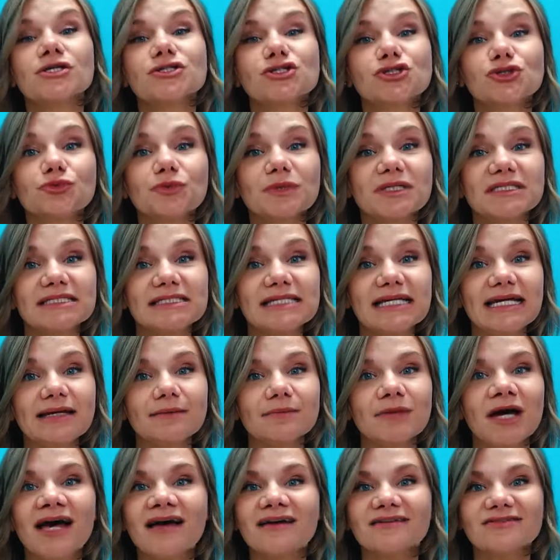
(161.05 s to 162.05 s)
to
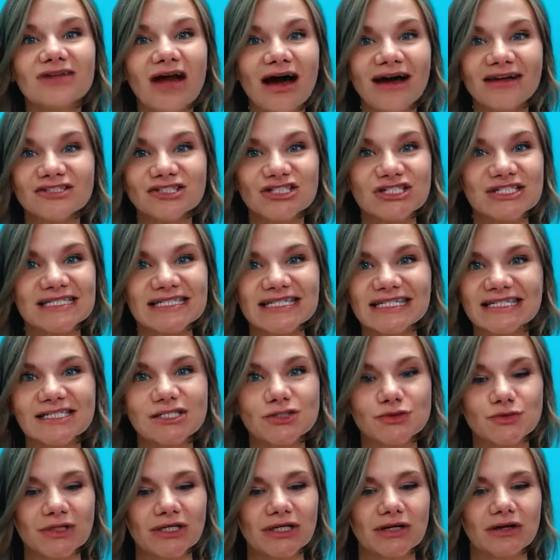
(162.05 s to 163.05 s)
redeem not just
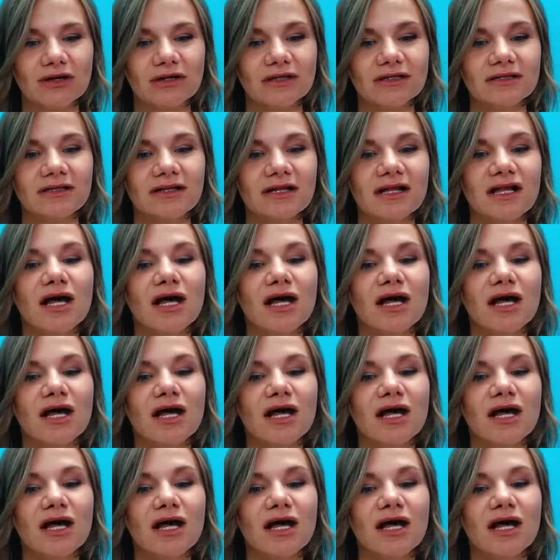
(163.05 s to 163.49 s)
Israel,